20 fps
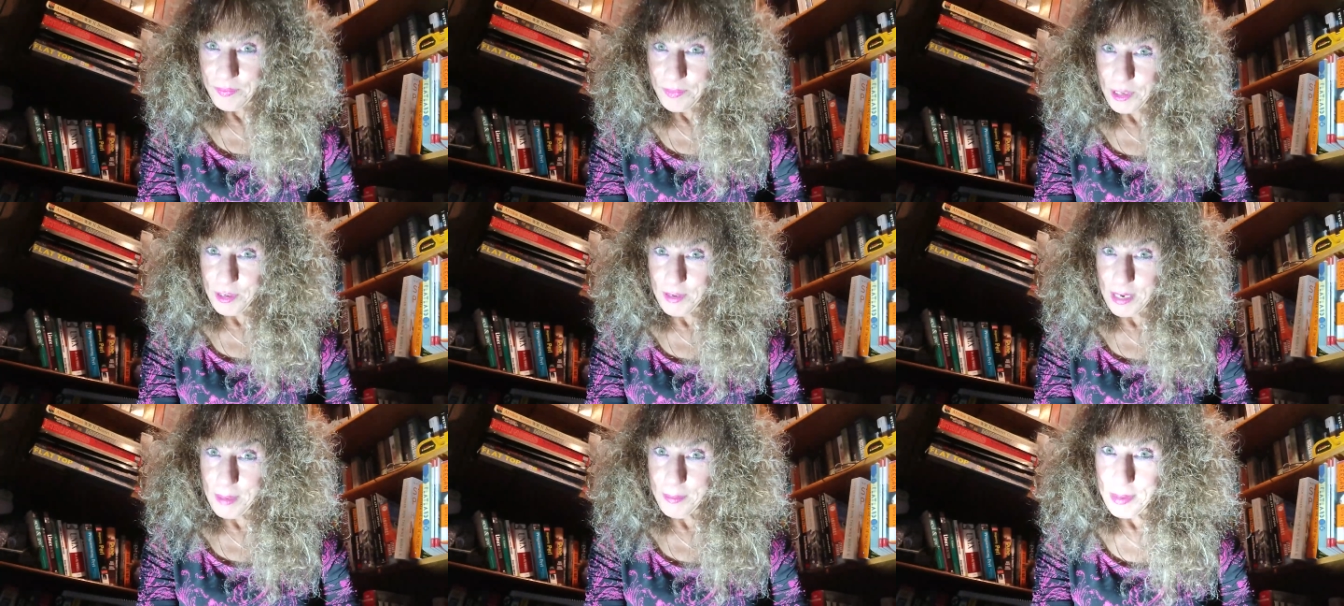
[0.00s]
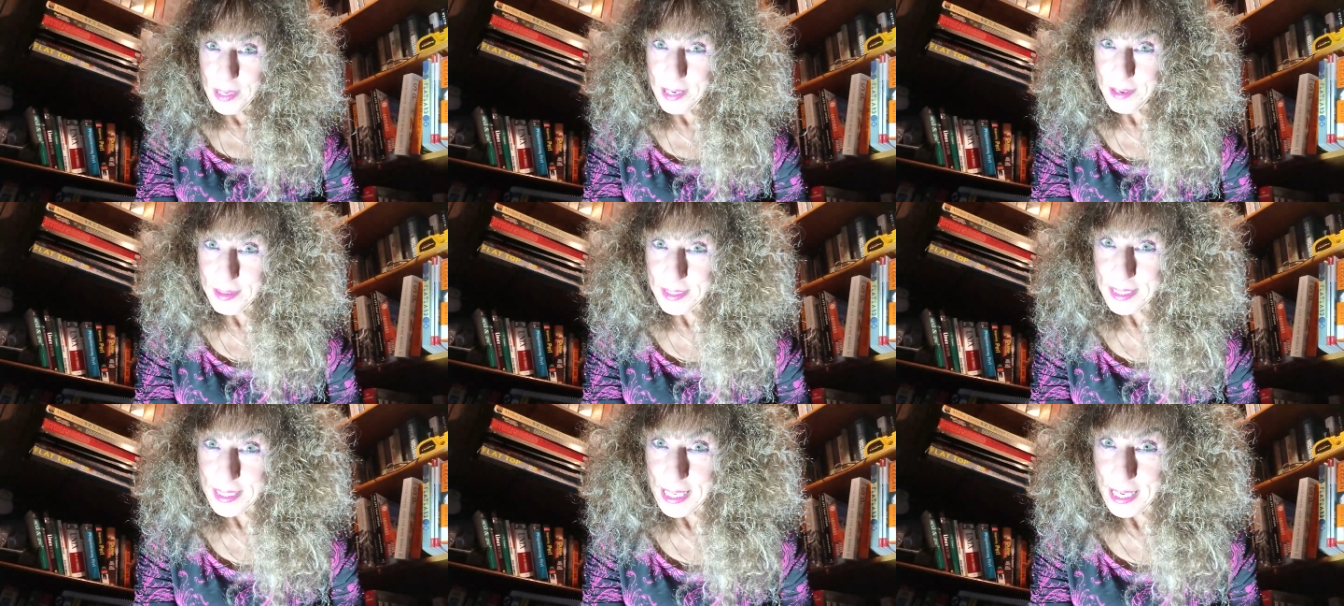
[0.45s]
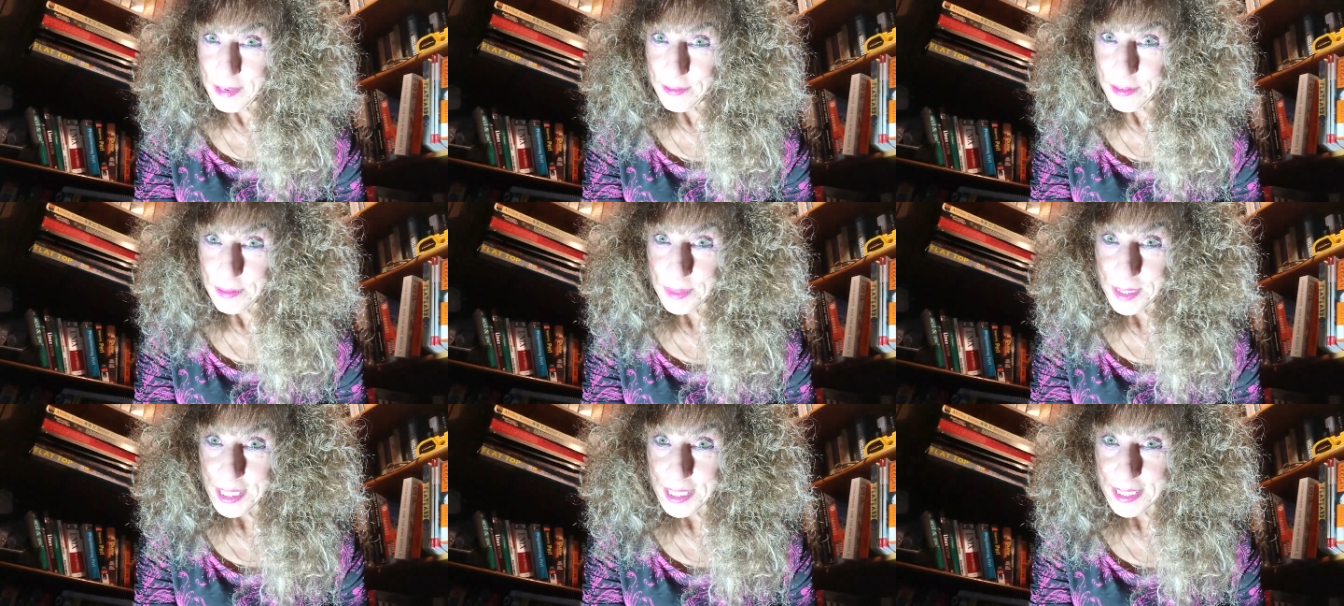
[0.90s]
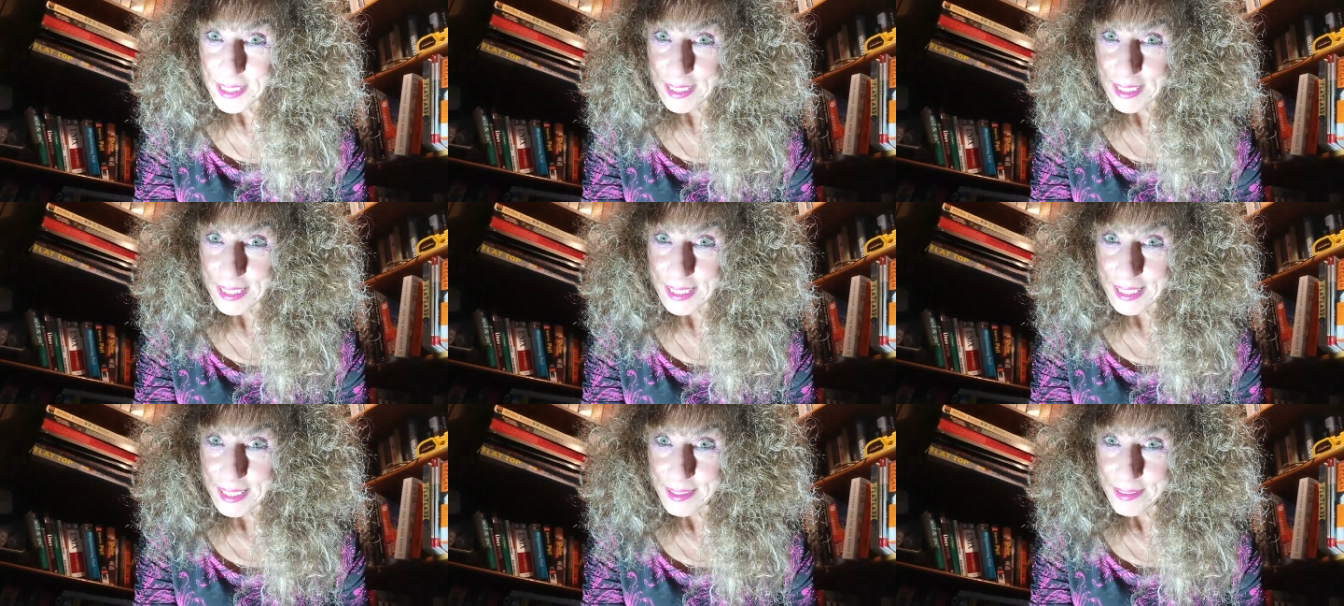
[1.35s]
grandparents came from
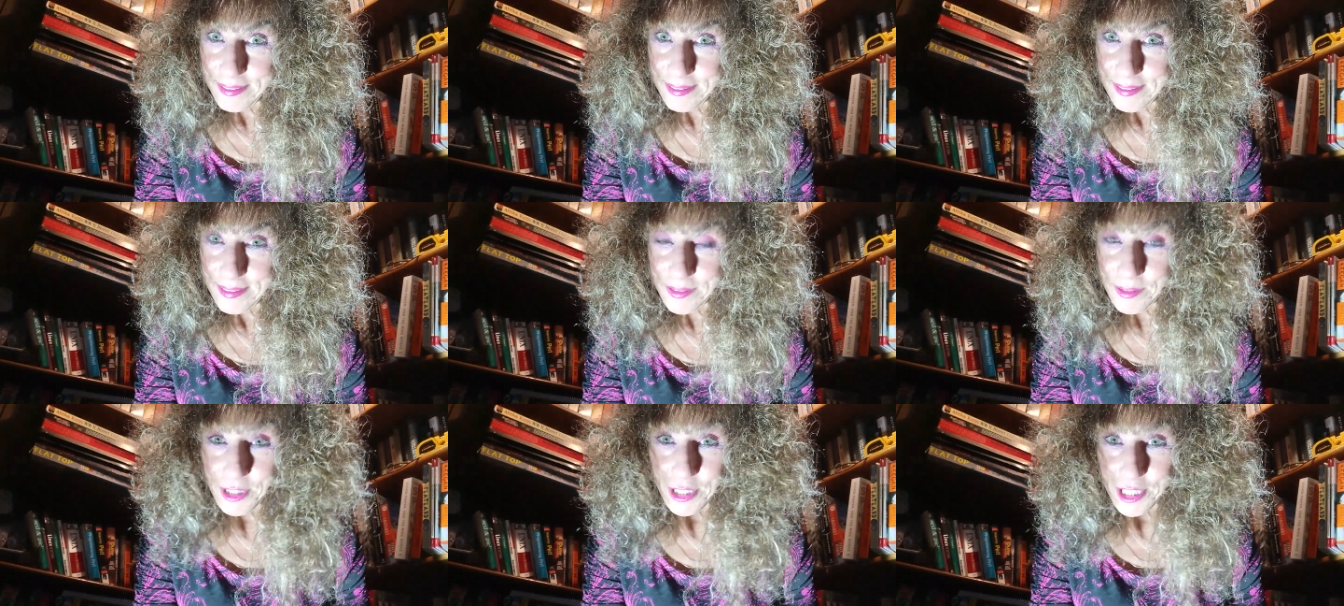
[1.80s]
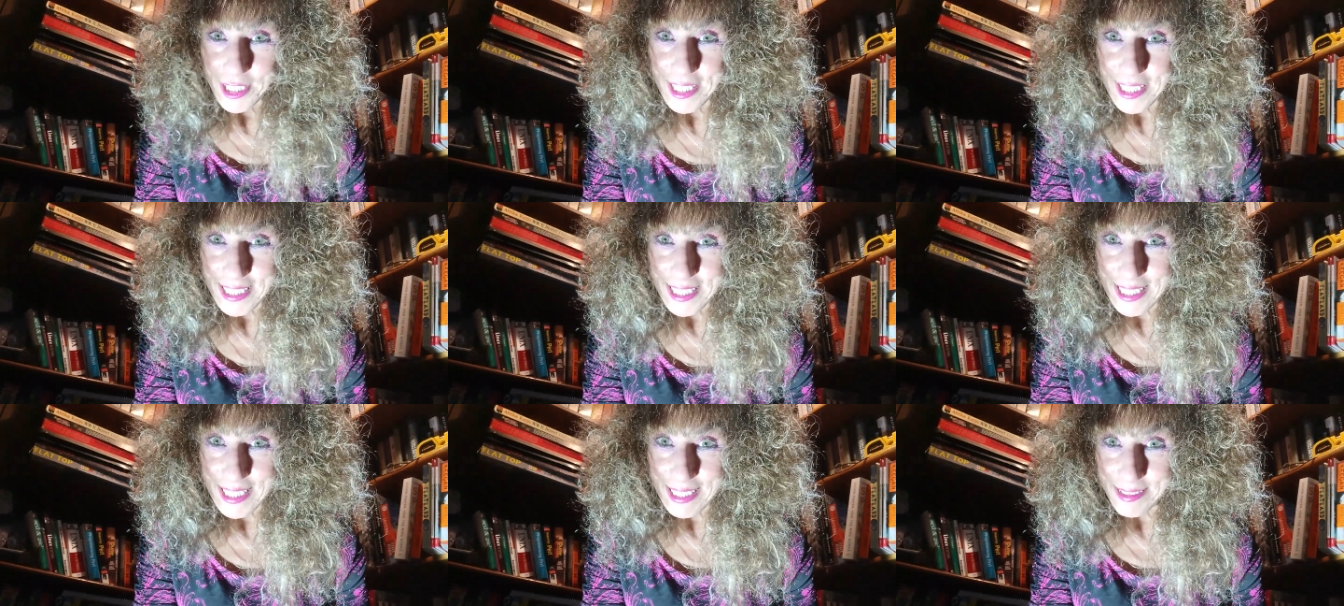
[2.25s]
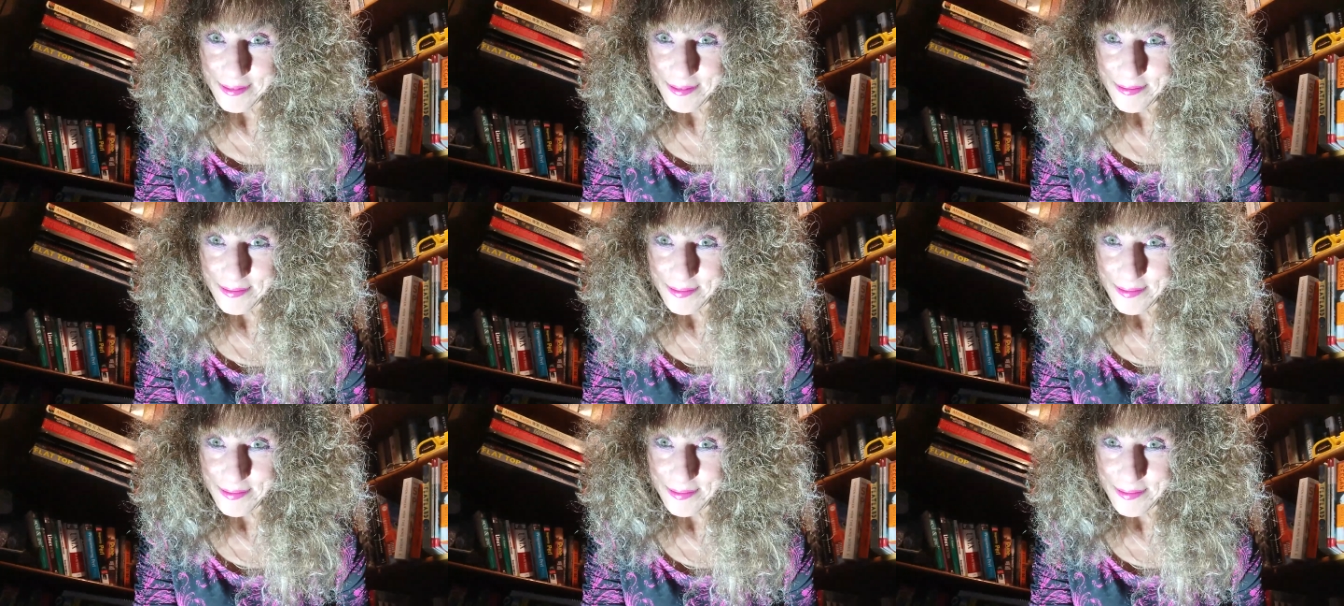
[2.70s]
Sicily, which they did.